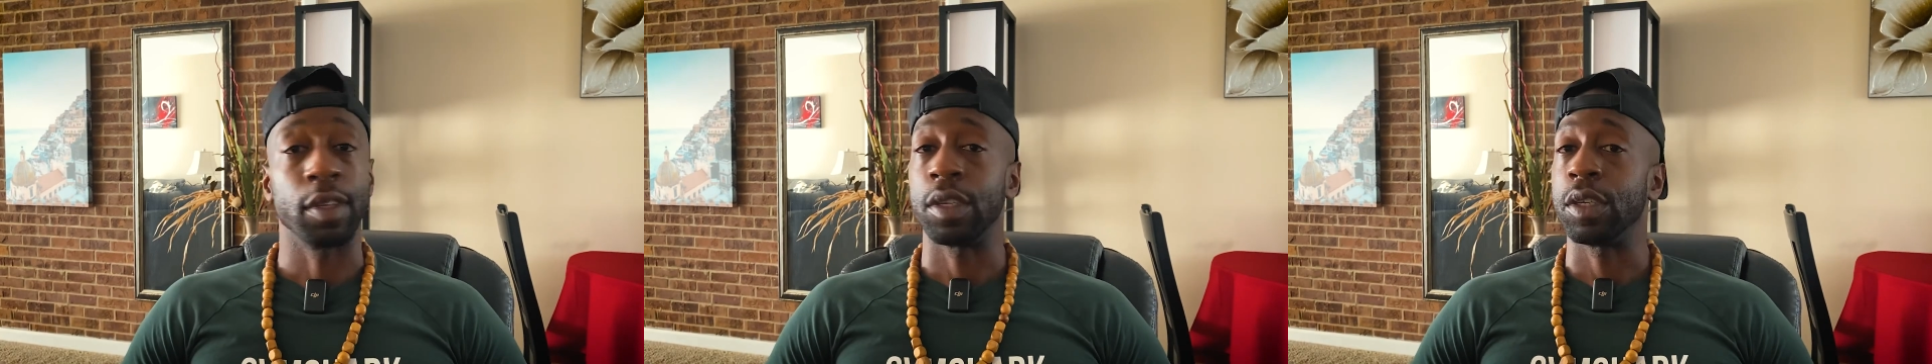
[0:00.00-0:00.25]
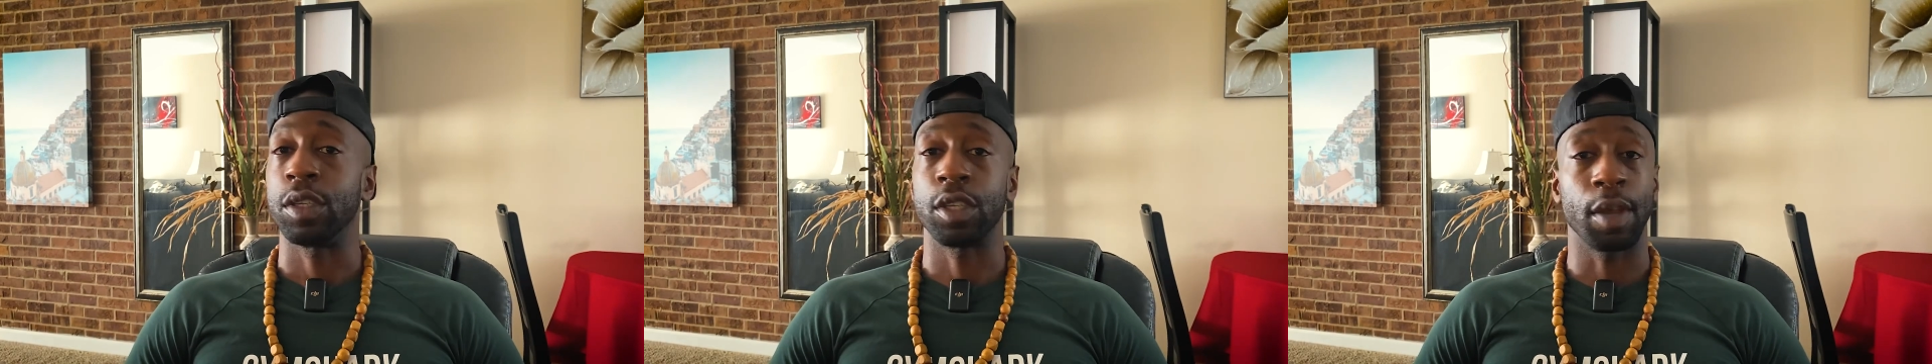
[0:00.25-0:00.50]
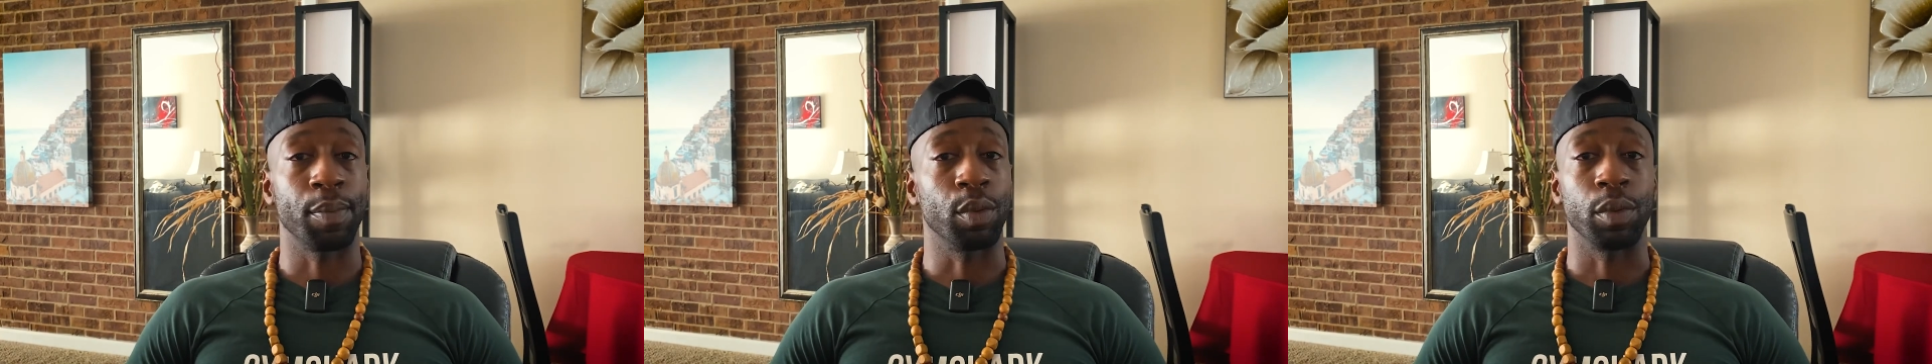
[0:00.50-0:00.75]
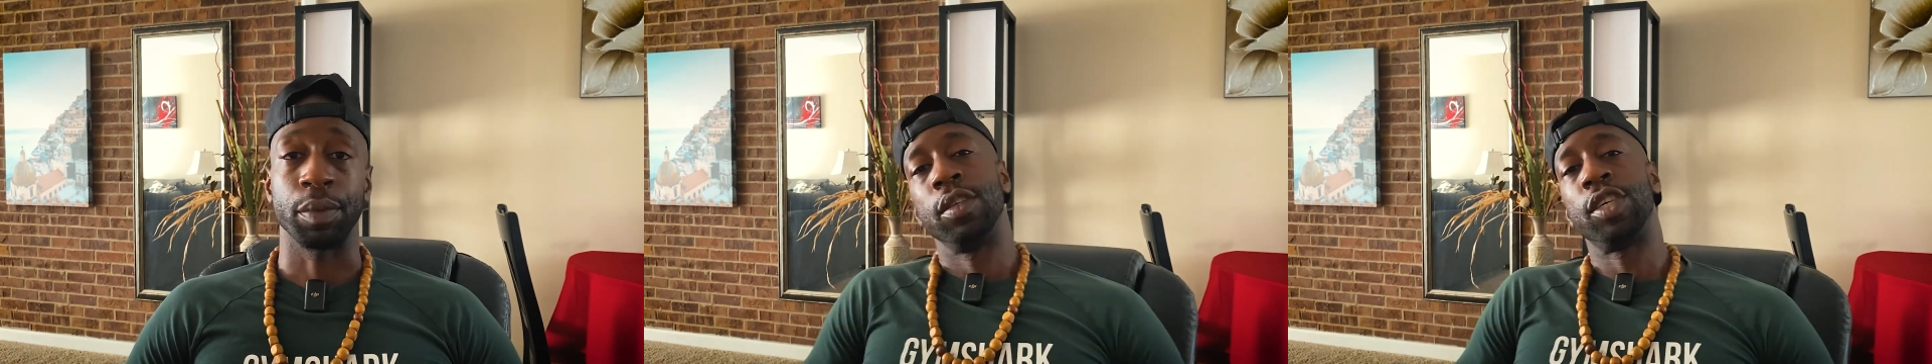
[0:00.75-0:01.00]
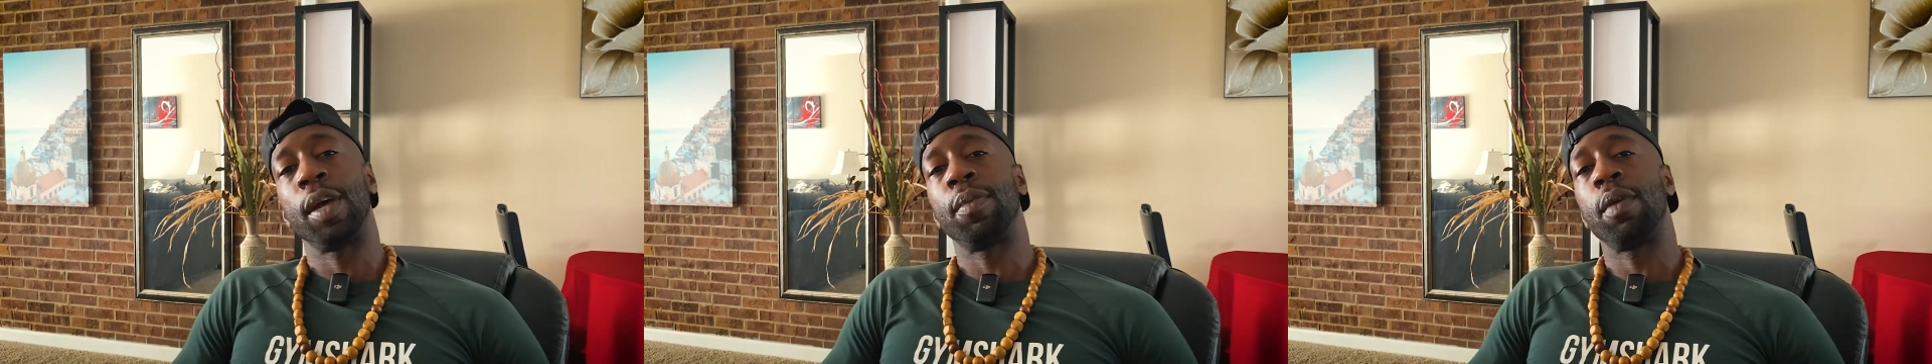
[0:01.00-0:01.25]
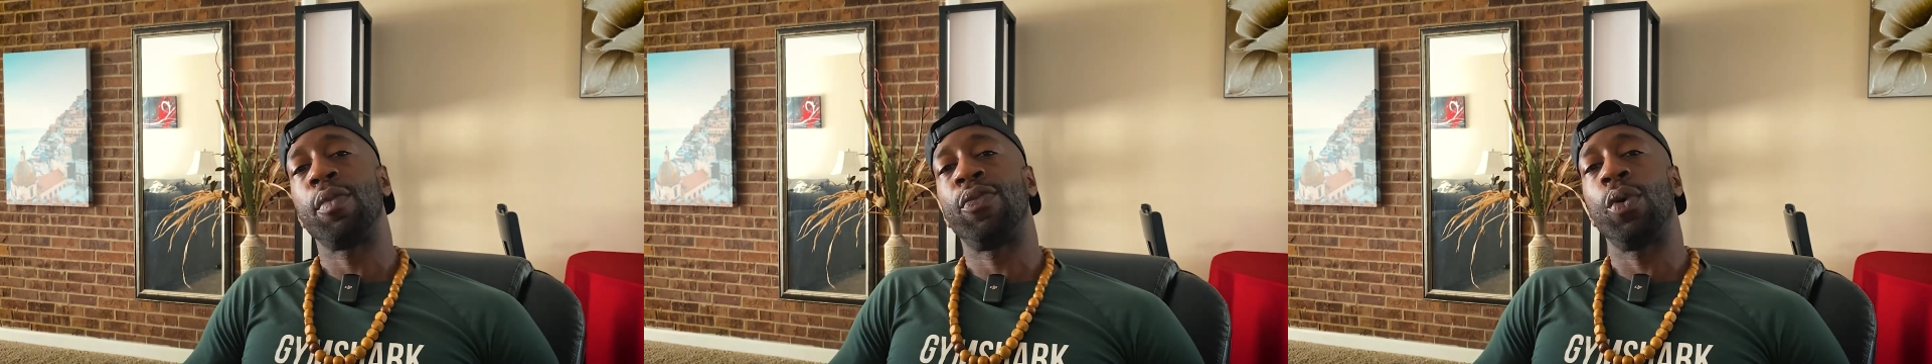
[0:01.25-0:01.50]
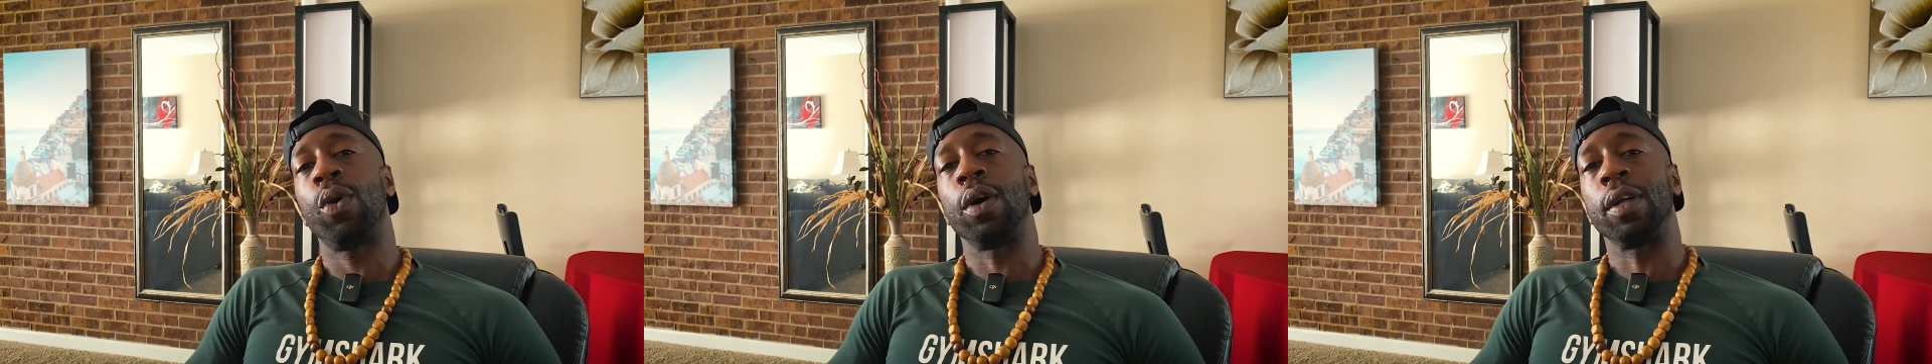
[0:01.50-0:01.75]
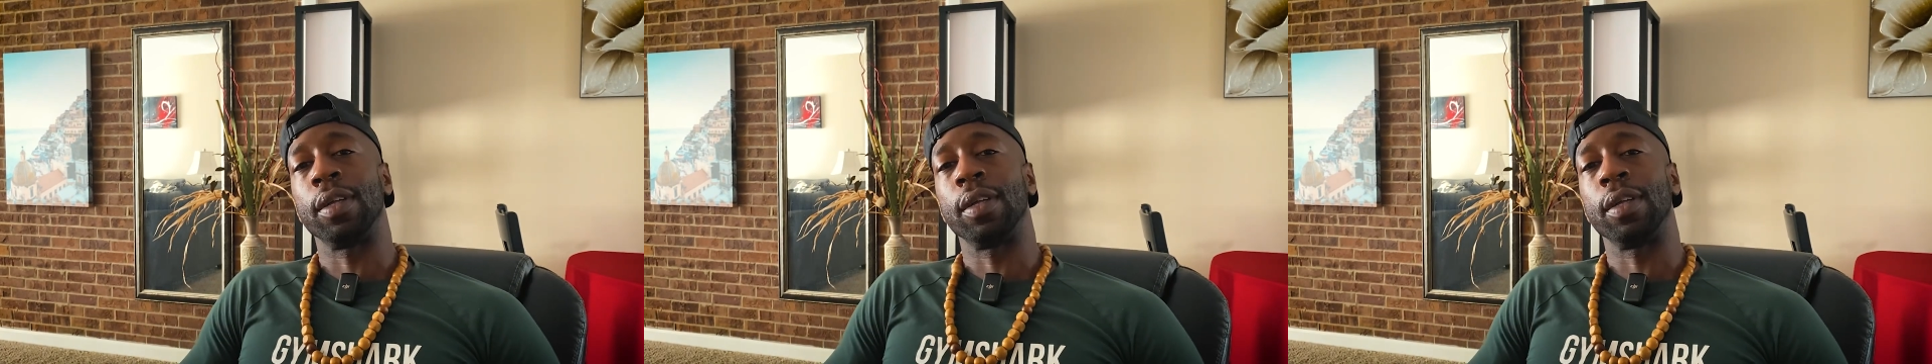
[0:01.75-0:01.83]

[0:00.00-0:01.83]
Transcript: Simple. Tip number 4,